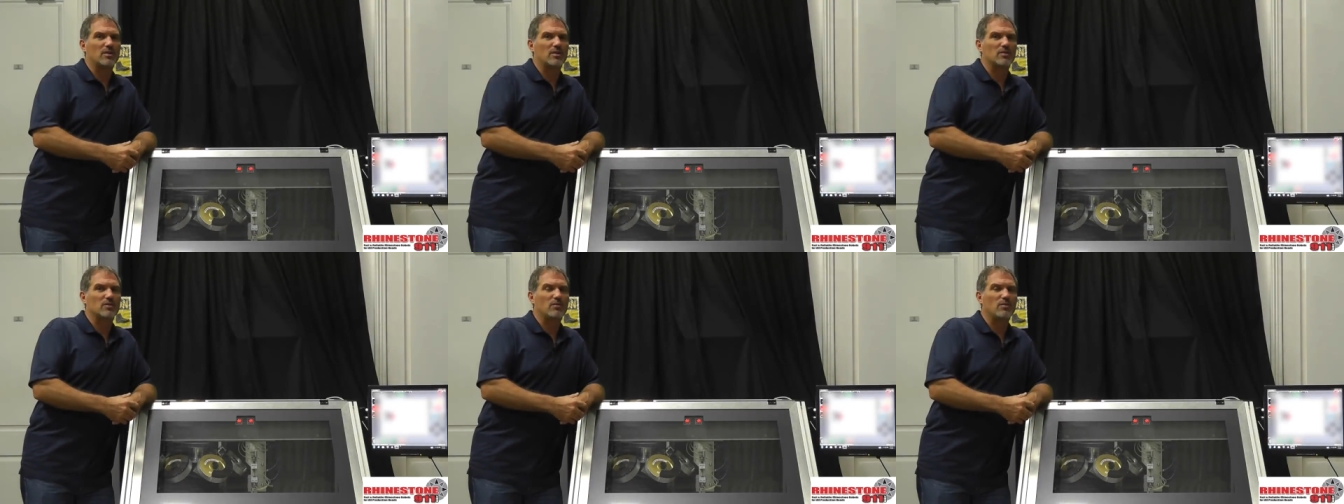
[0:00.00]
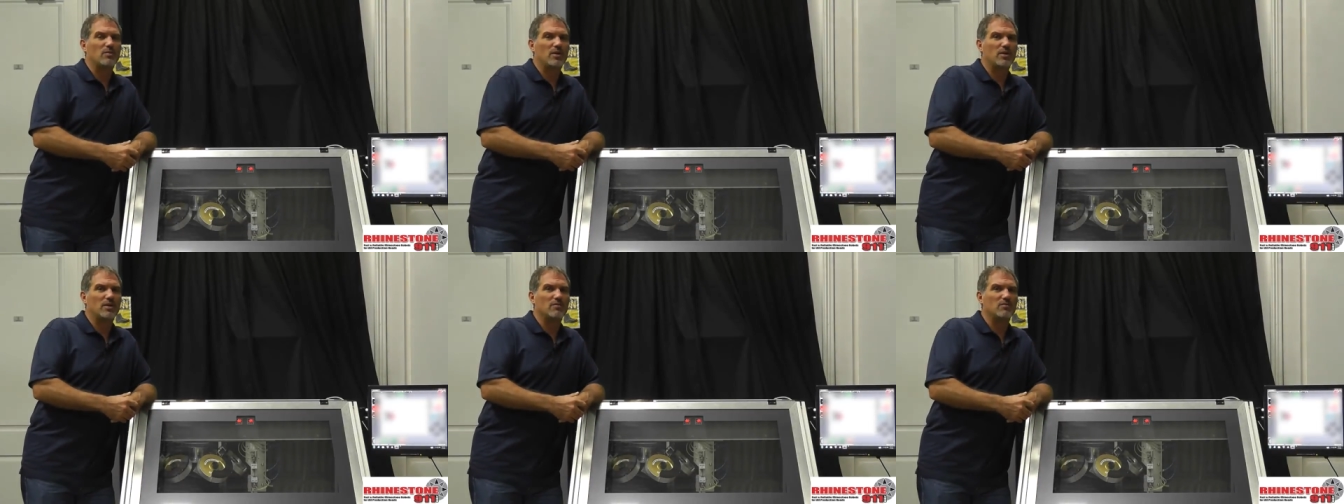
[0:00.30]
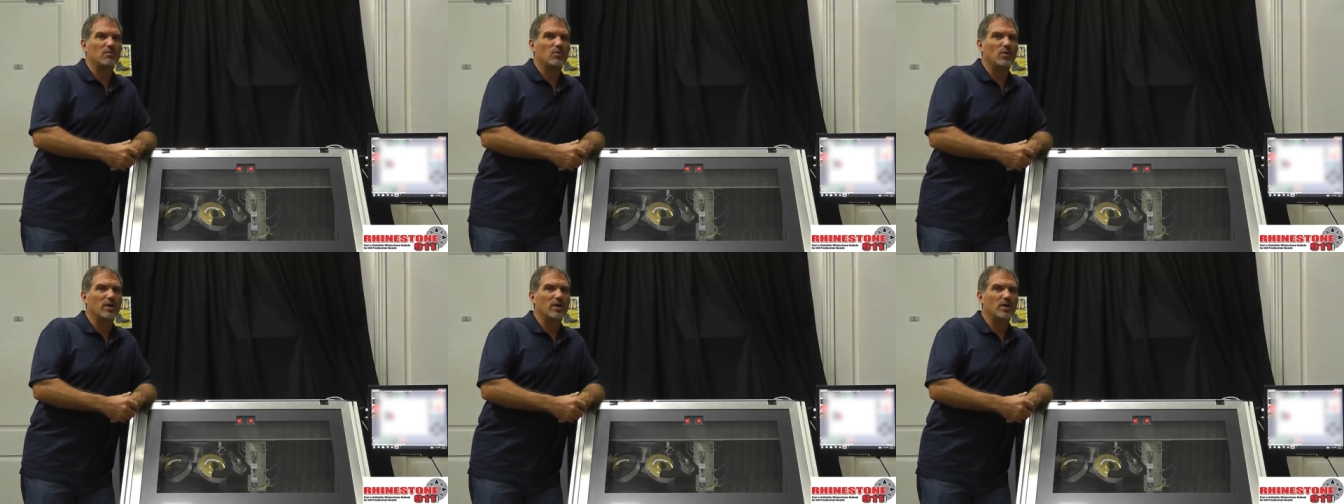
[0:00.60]
So we want to
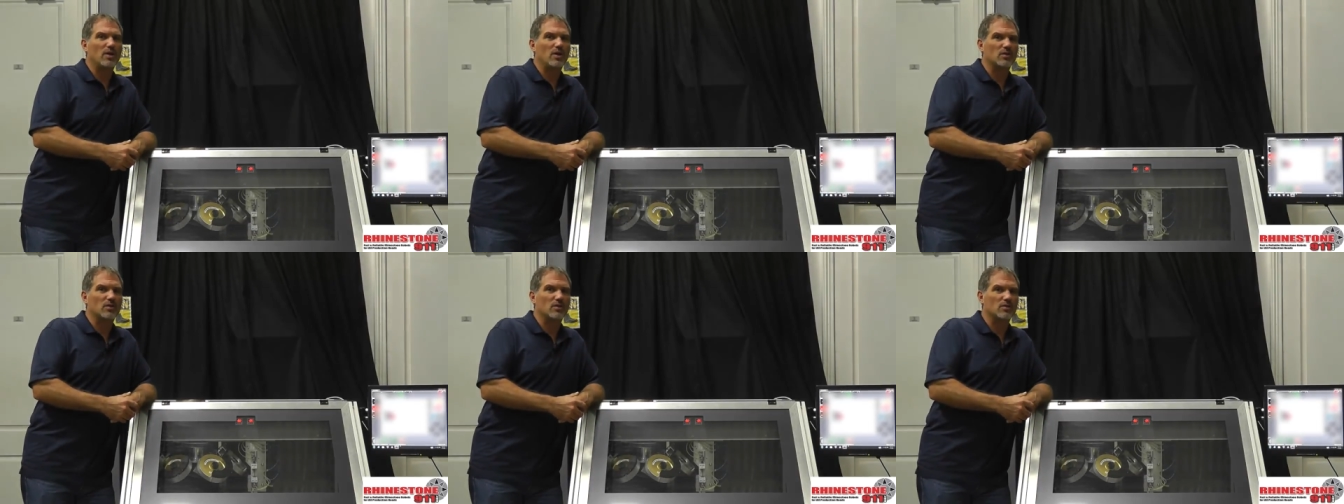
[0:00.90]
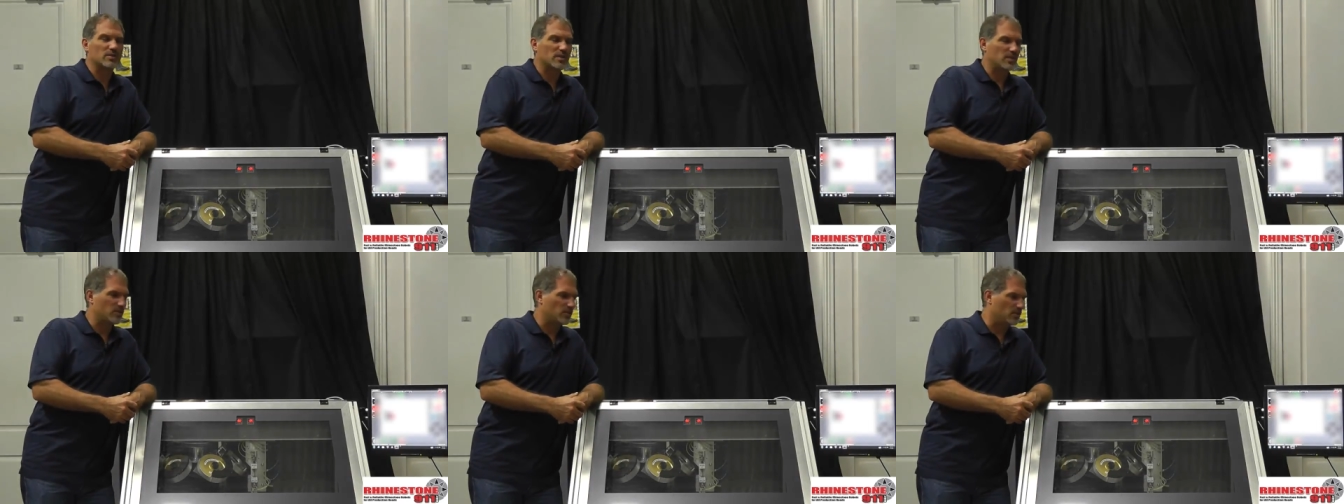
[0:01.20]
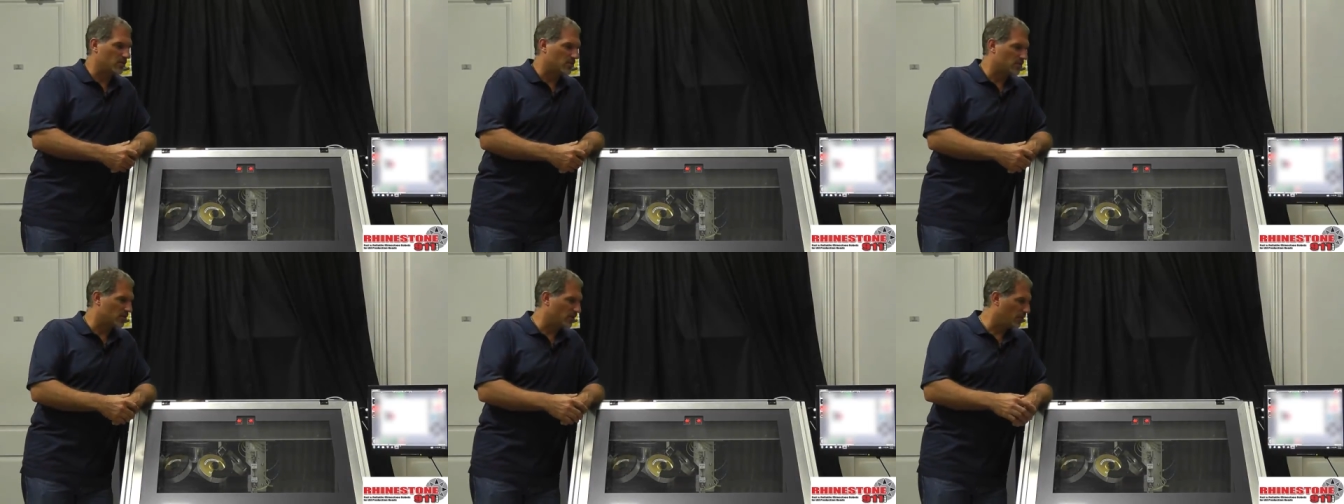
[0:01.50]
avoid all those
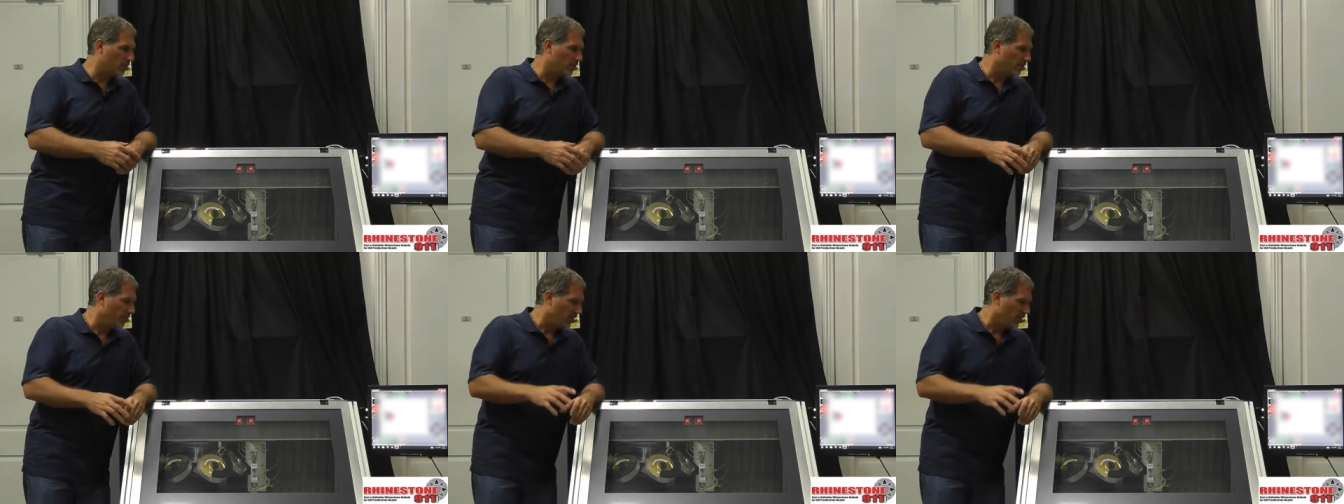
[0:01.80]
issues. So